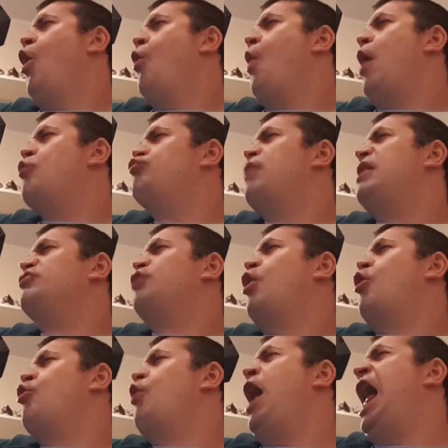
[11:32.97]
what with the
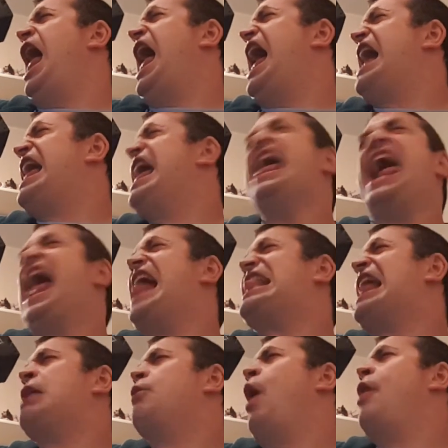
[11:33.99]
Rock, I
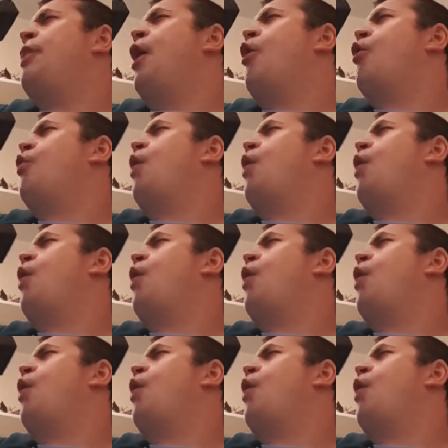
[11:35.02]
said what the